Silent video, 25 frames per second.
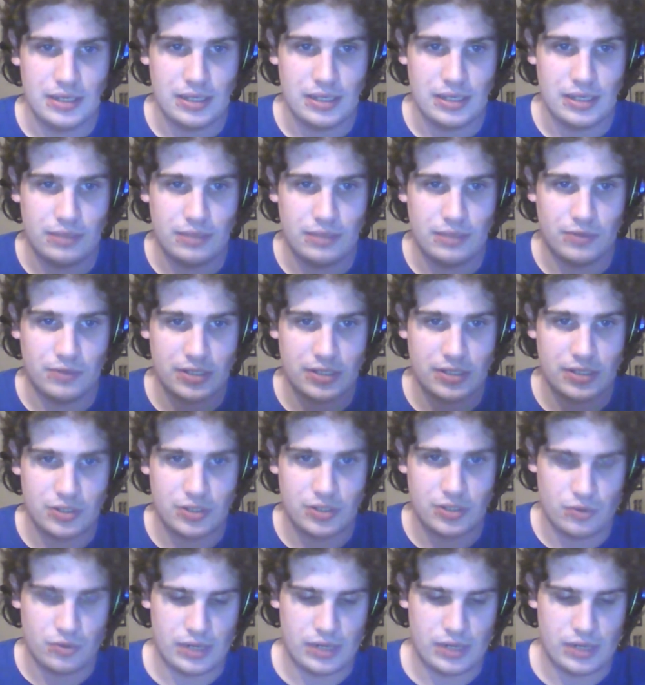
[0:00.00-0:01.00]
He wants
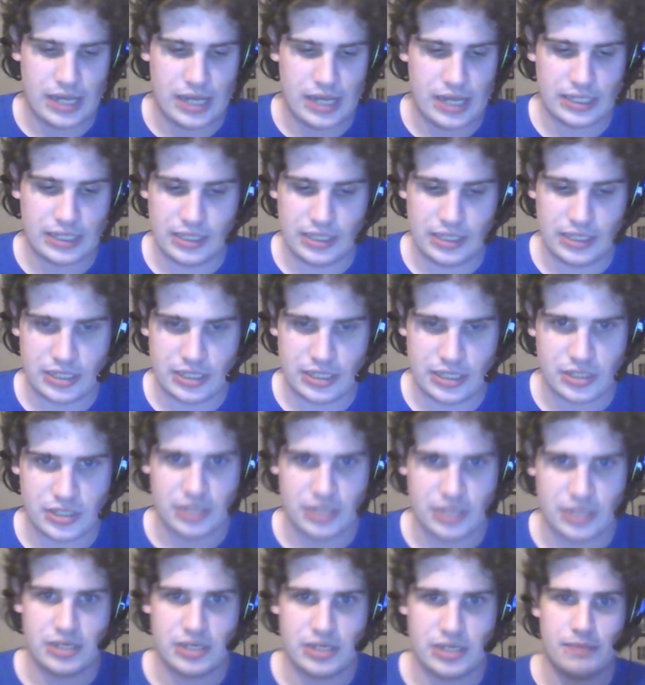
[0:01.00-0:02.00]
to enact
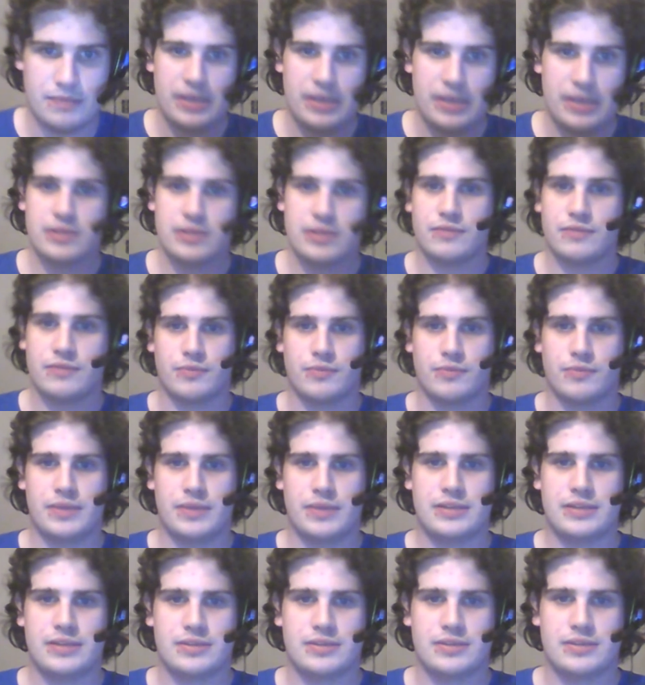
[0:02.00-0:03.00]
legislation that basically
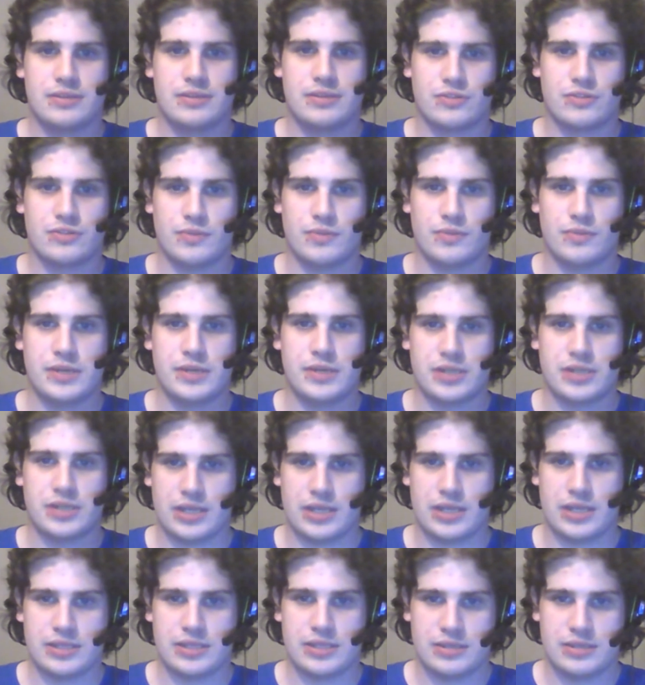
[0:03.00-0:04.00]
forbids discrimination
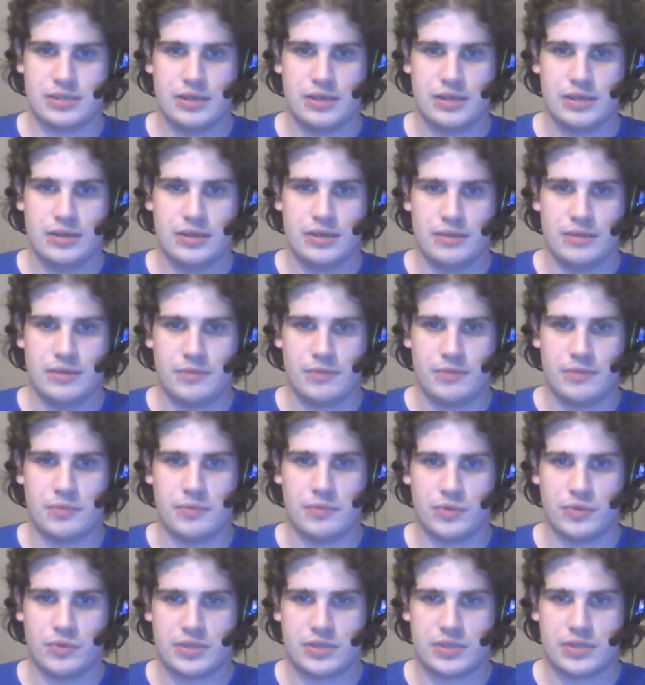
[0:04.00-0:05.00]
against
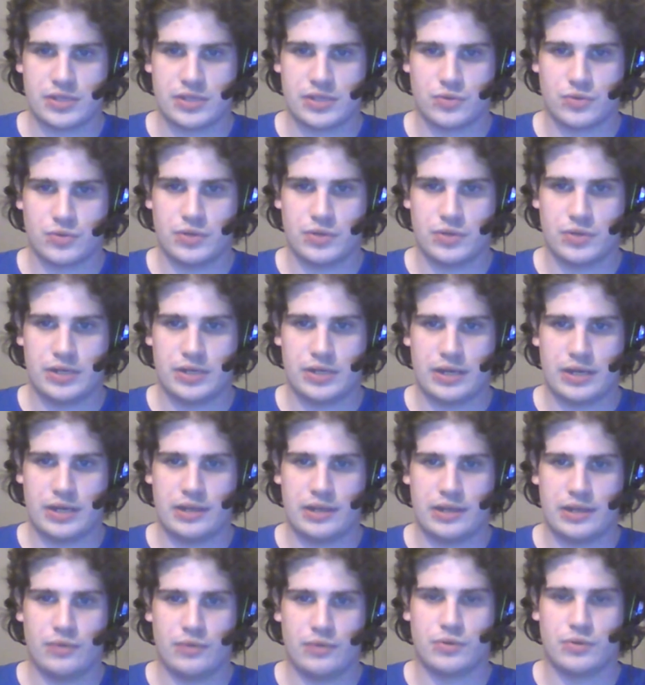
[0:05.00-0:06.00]
people with sexual
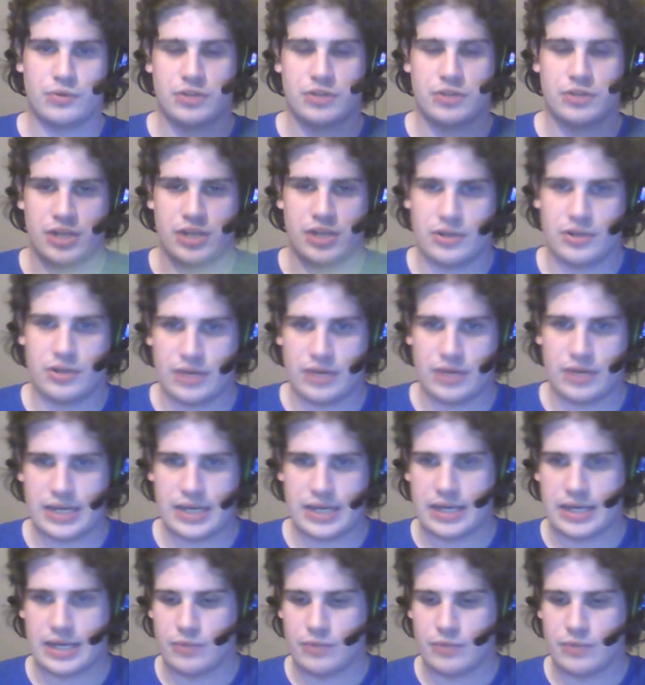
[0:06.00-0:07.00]
identity or gender
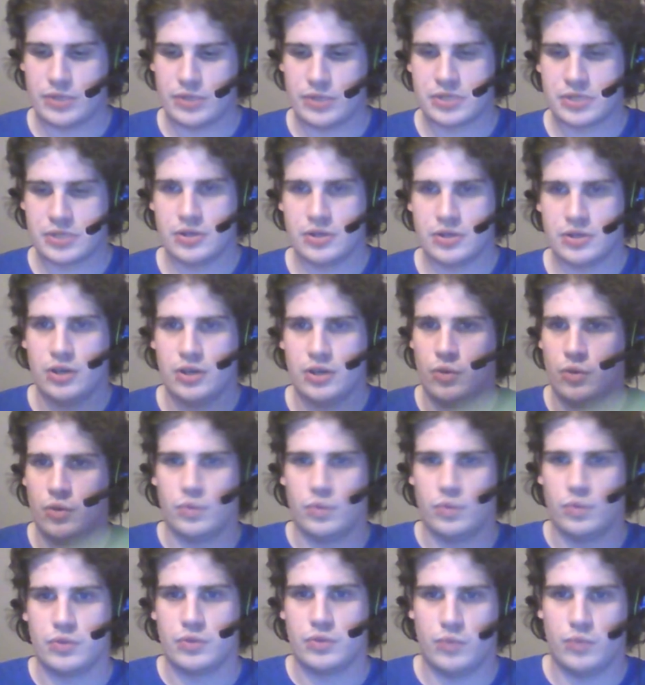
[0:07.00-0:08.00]
identity, which
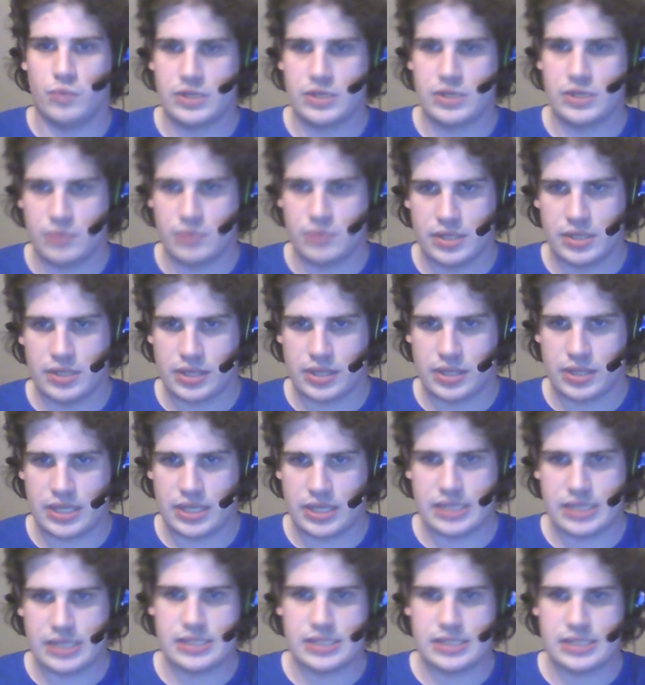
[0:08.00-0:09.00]
was one of the
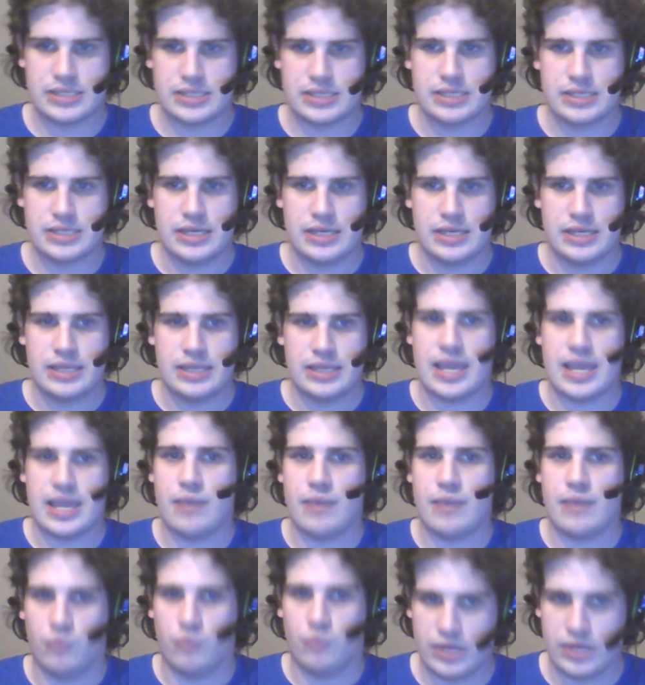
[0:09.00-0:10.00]
things
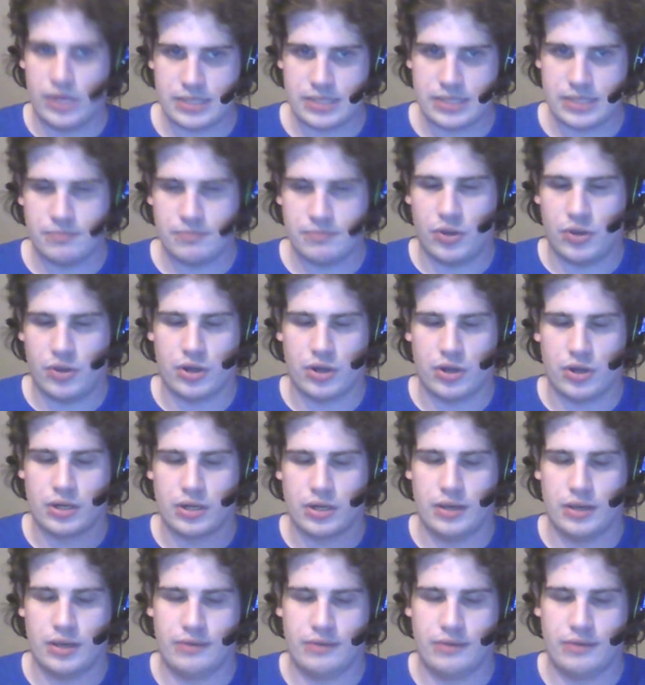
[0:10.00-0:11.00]
that wasn't part
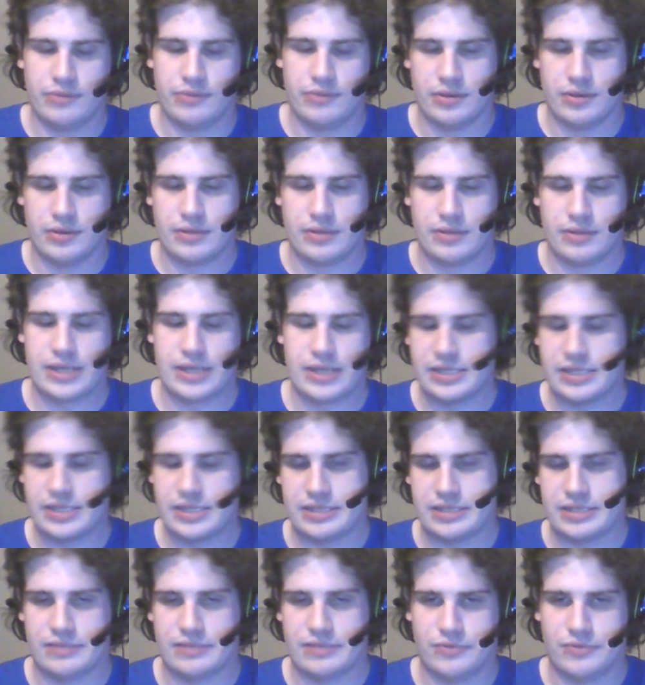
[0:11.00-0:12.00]
of the
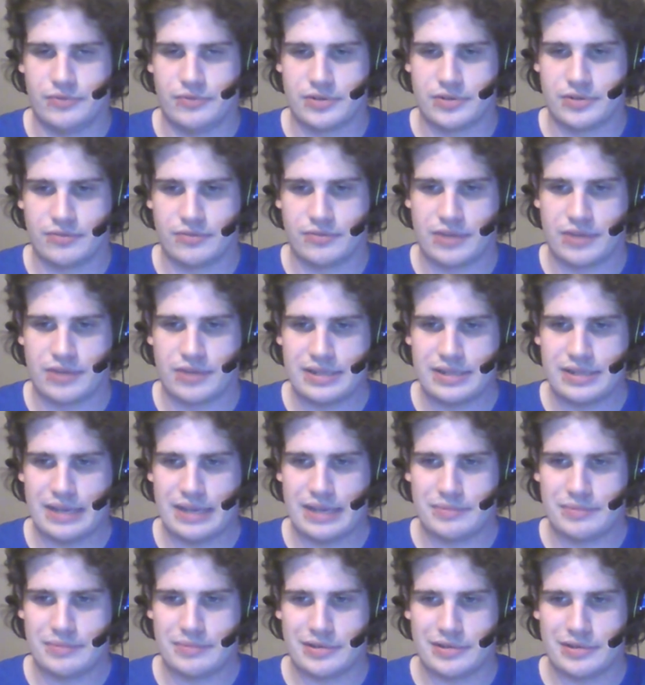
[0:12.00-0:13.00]
1964 Civil Rights
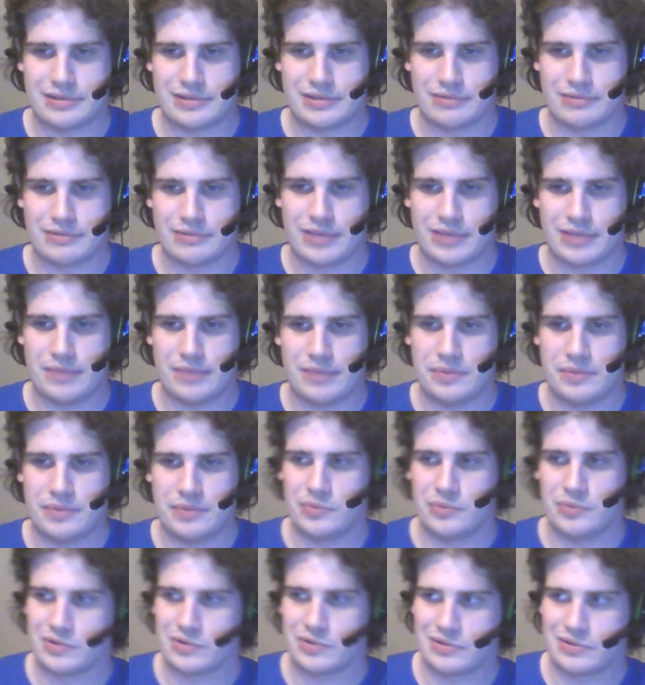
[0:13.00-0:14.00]
Act, because, gay
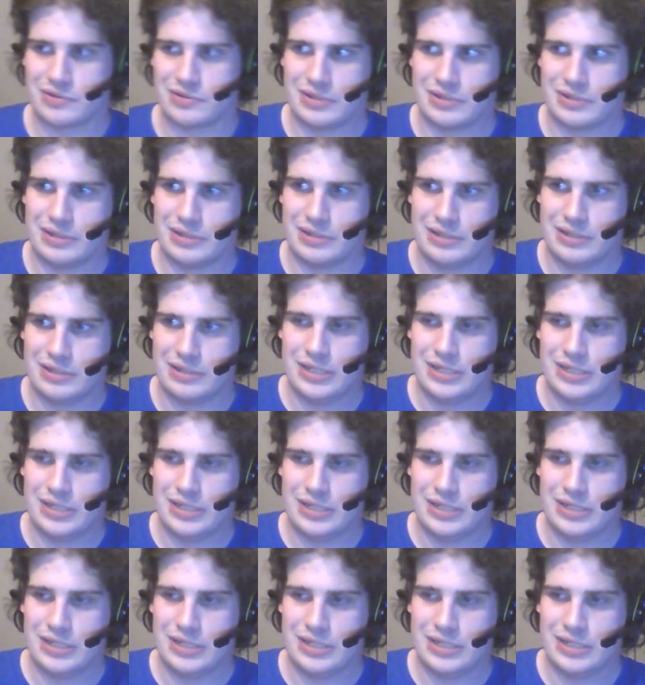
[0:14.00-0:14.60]
people were sort of